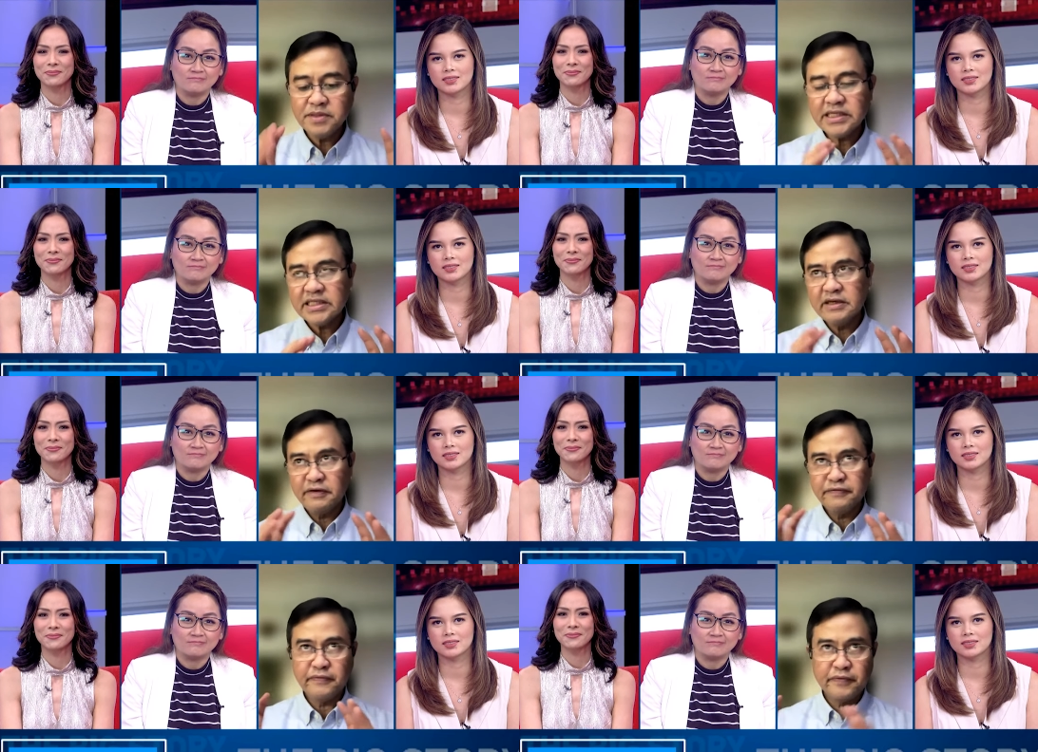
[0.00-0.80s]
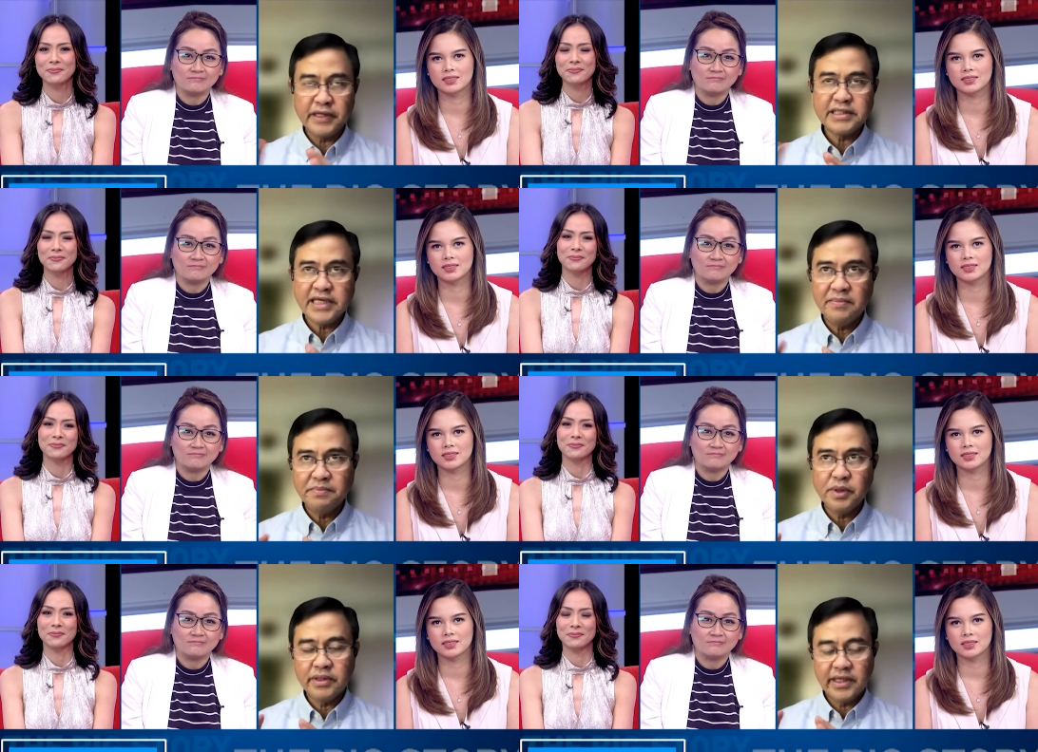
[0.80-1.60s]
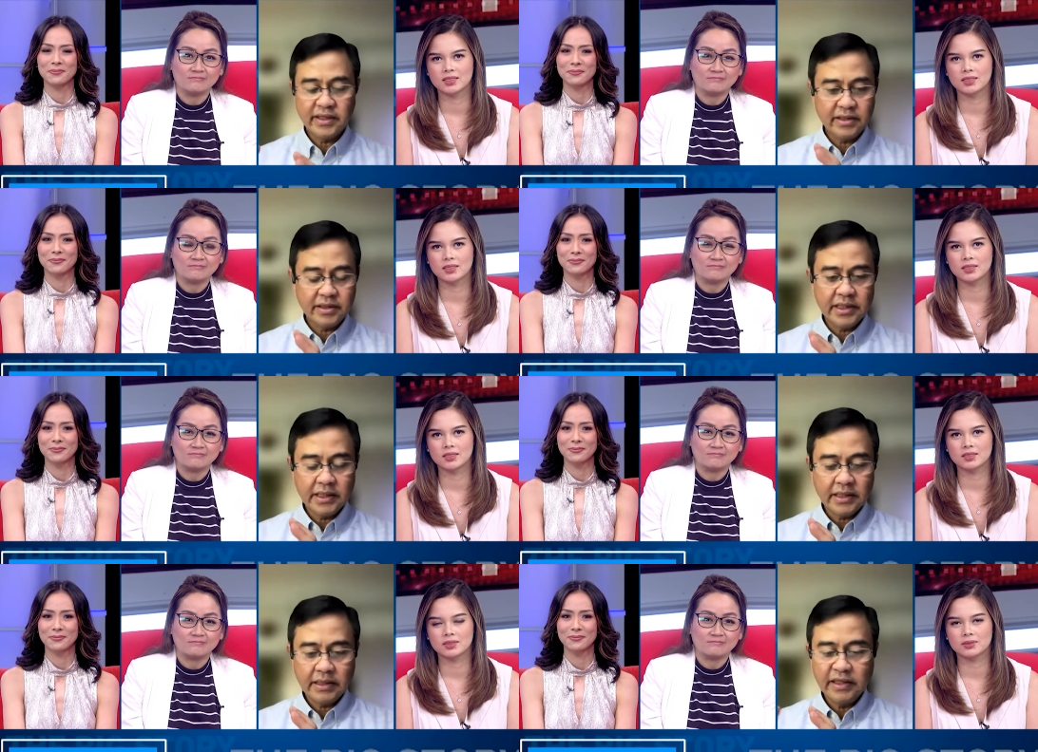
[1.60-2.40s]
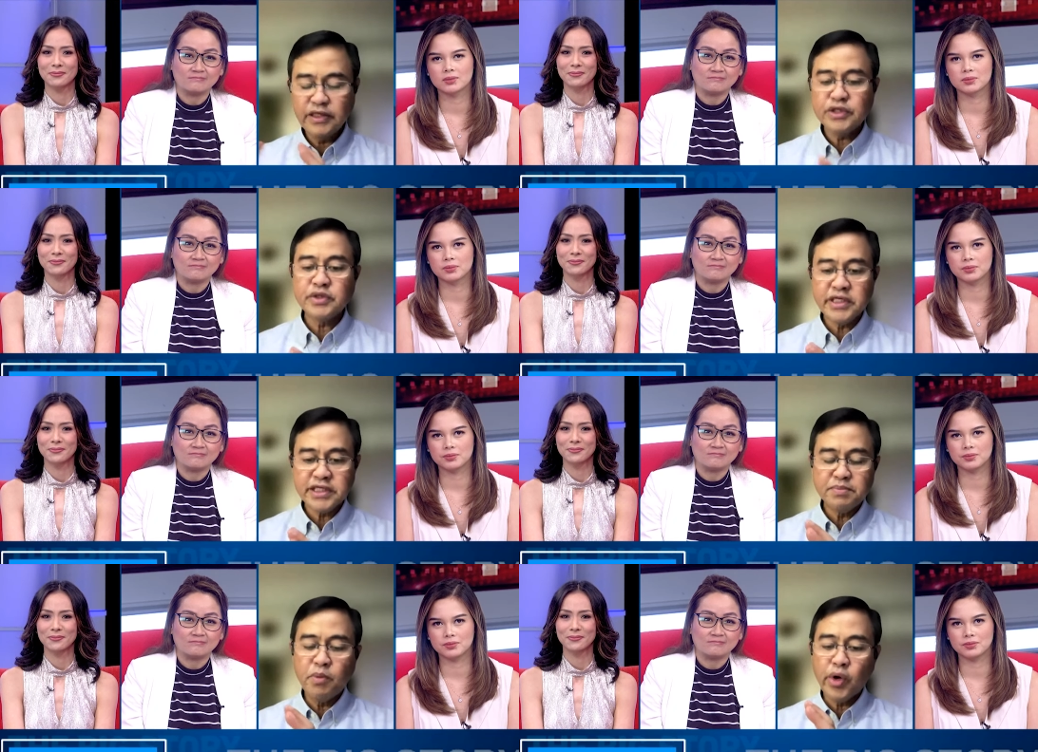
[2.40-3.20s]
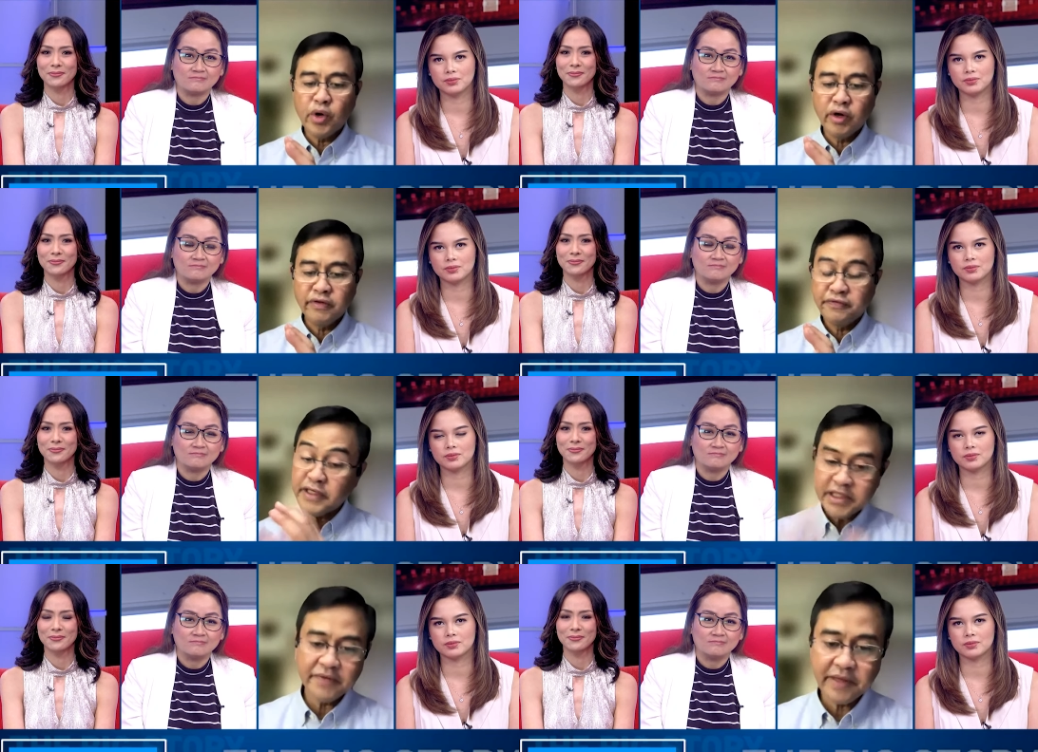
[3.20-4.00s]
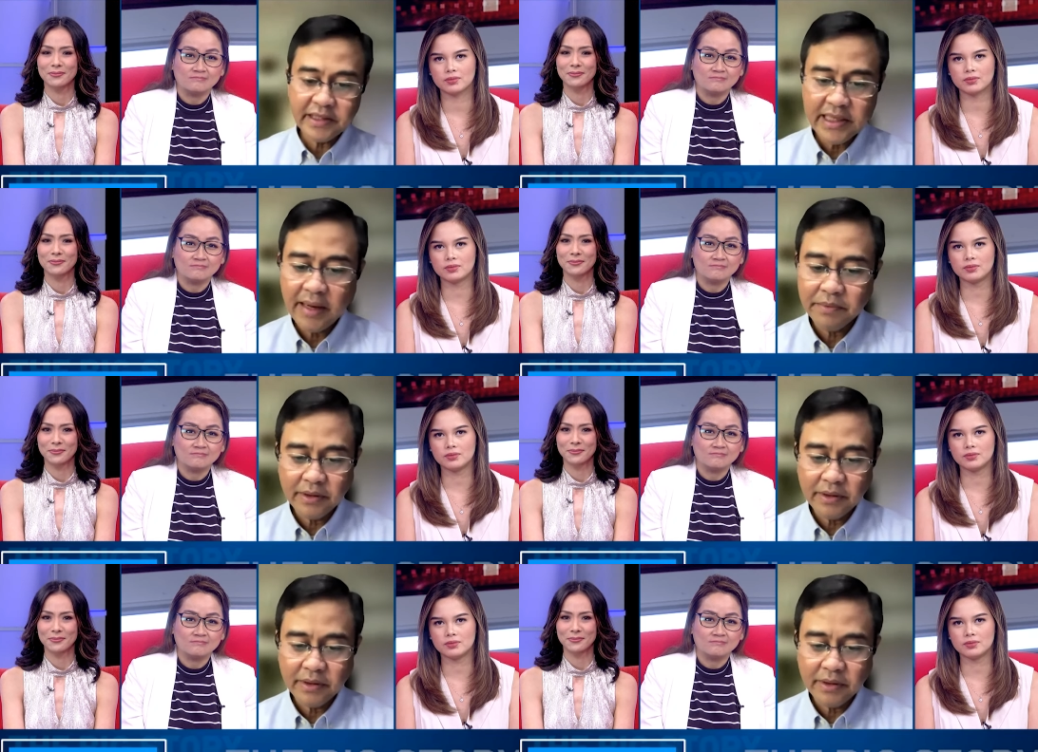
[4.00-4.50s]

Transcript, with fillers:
Speaker 1: kasi, if, for example, the the issue is more on fishing, for example.